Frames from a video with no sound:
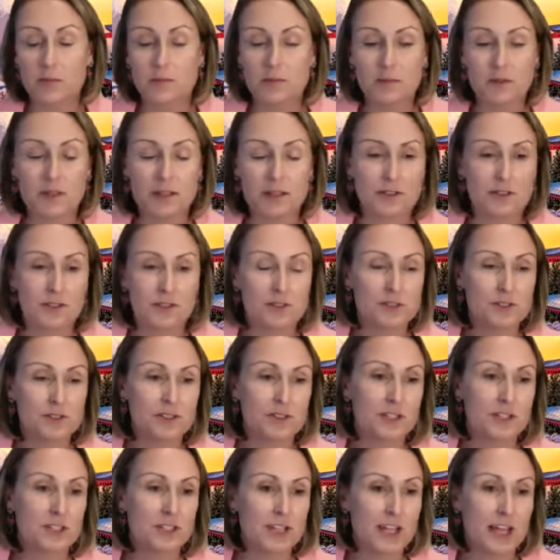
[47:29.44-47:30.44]
either
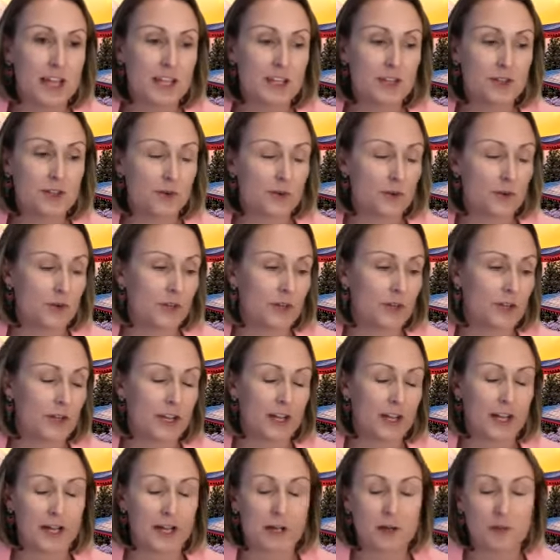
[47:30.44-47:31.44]
using the chat or
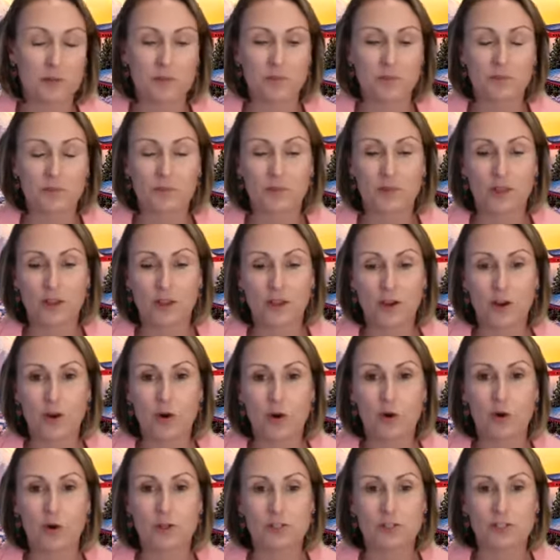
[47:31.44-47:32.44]

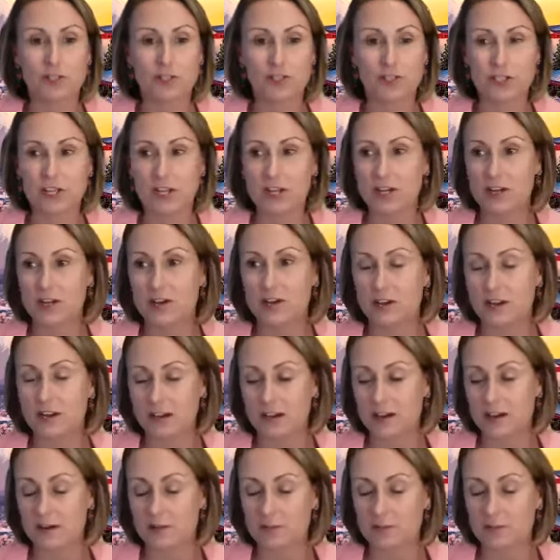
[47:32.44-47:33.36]
to share